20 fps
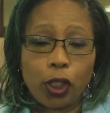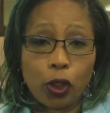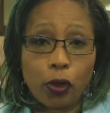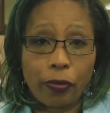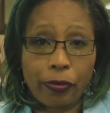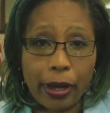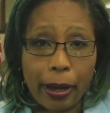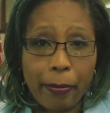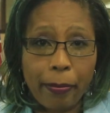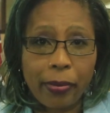
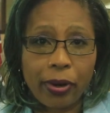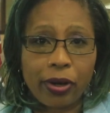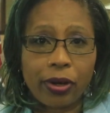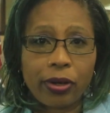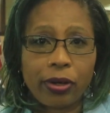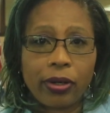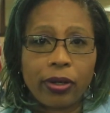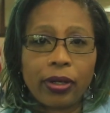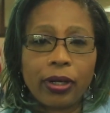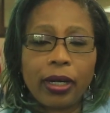
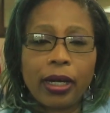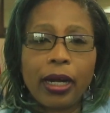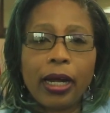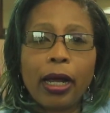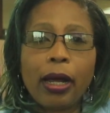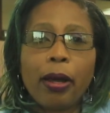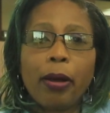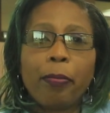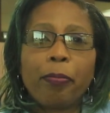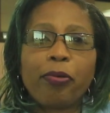November.
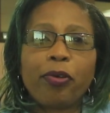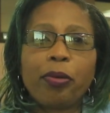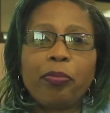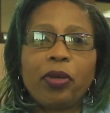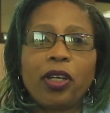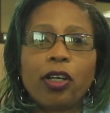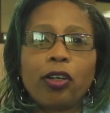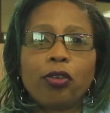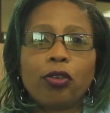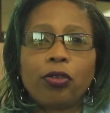
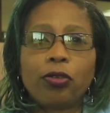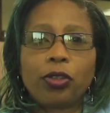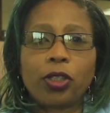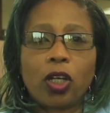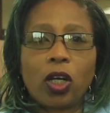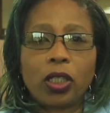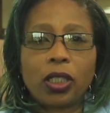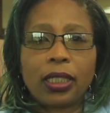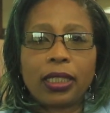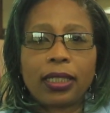Premier
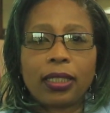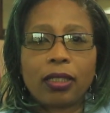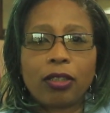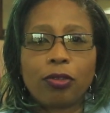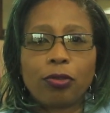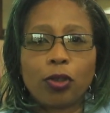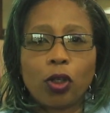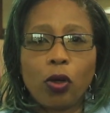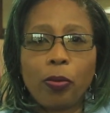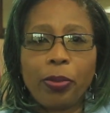
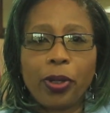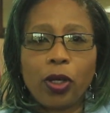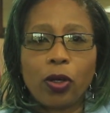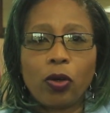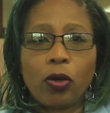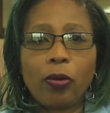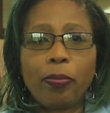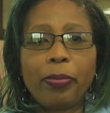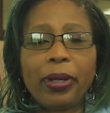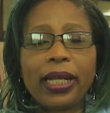Donaldson
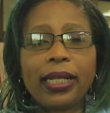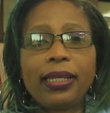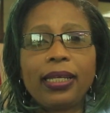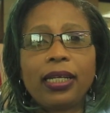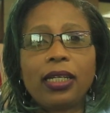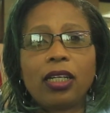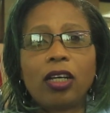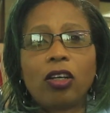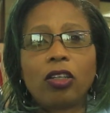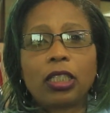Romeo made the
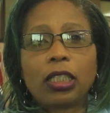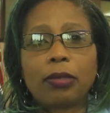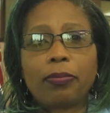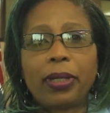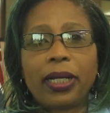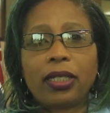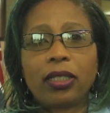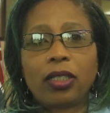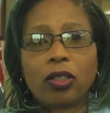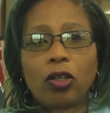
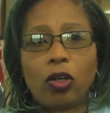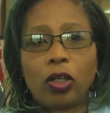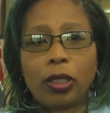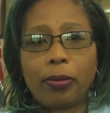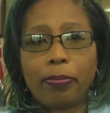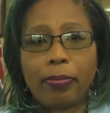announcement on